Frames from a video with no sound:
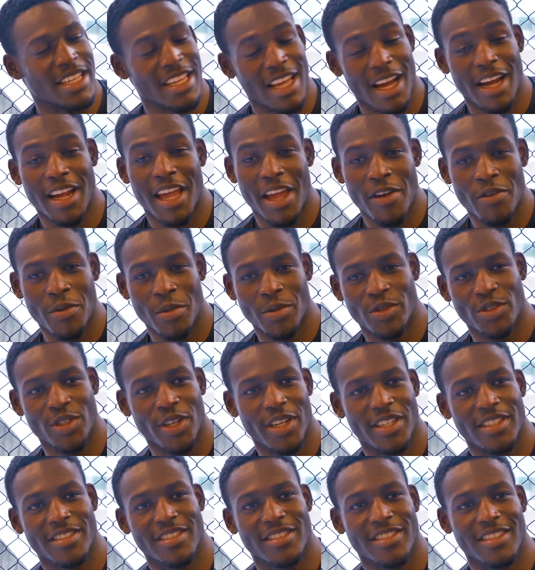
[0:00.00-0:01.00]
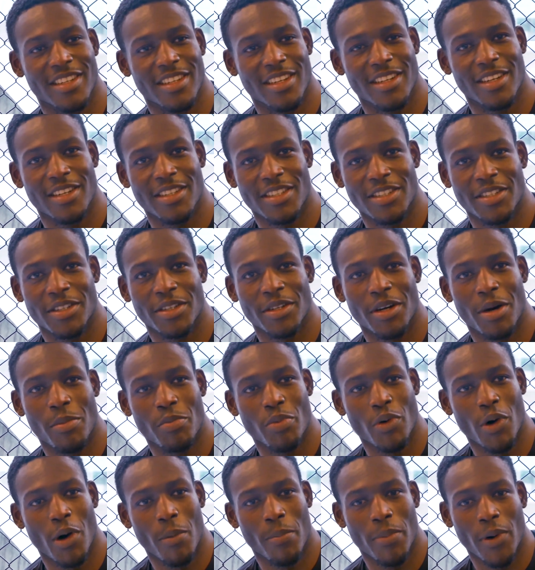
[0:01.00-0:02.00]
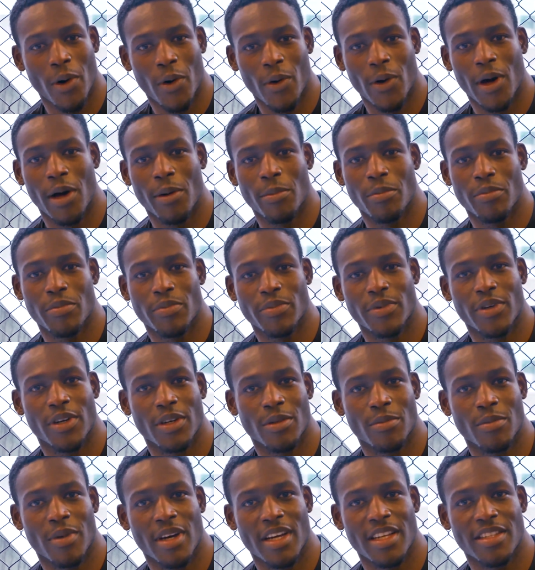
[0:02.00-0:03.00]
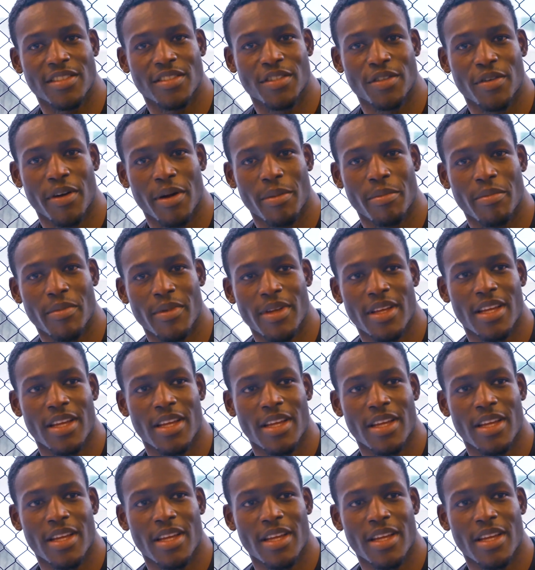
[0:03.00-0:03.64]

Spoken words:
I gave him a choice. You know, I put a poll up on my Instagram.